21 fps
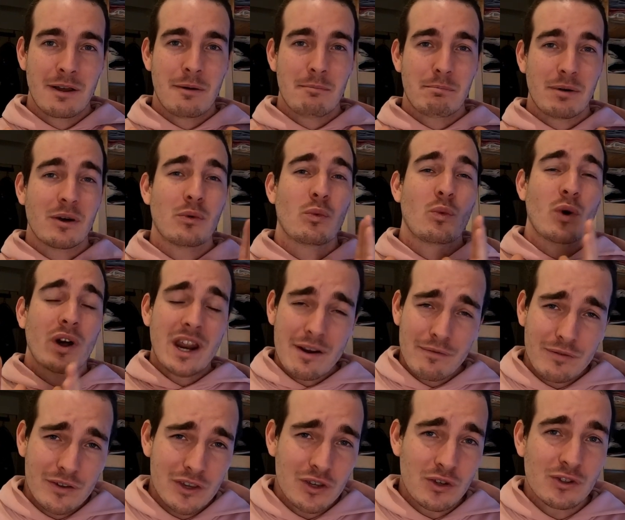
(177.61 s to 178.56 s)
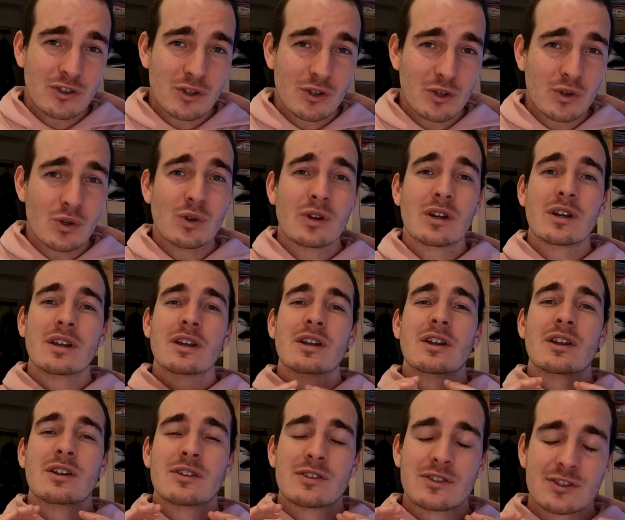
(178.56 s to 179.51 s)
But whatever you do,
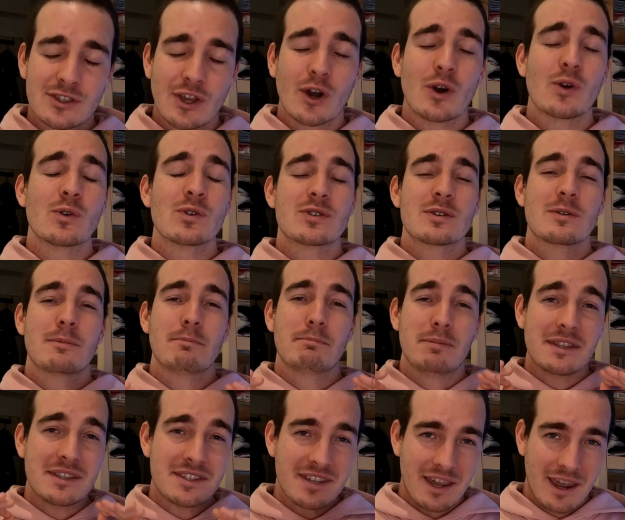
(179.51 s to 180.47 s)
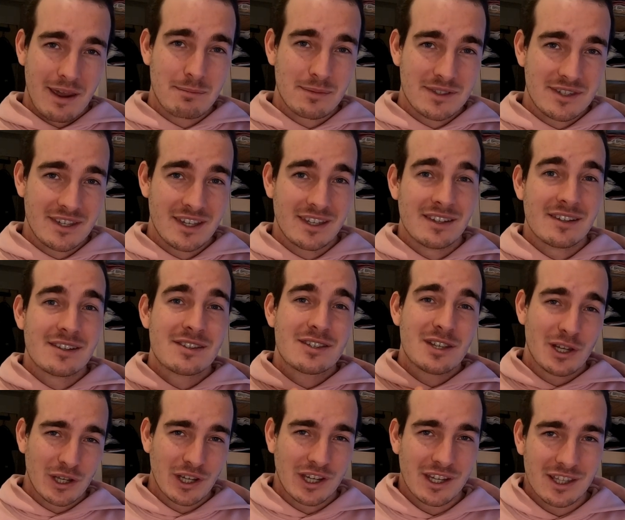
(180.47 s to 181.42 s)
don't be tempted
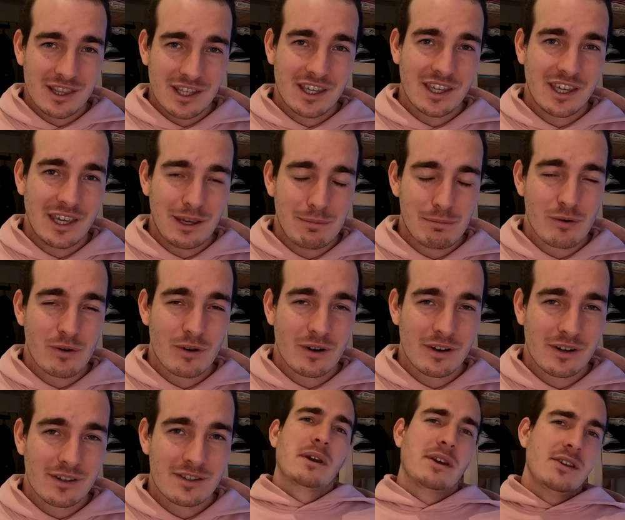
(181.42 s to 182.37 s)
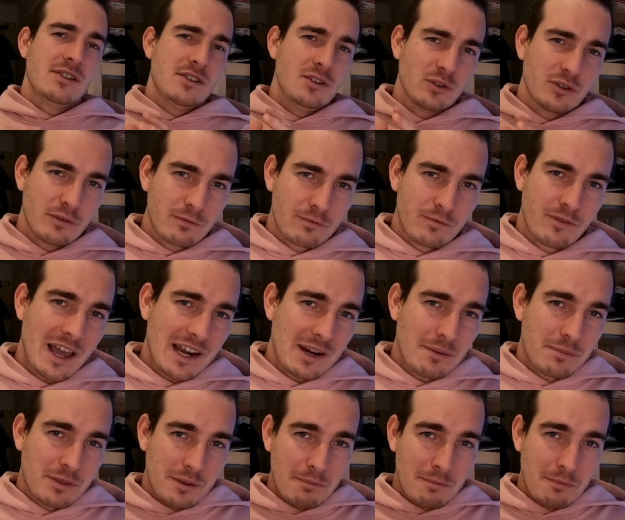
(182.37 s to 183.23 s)
to look at the keyboard, because you'll develop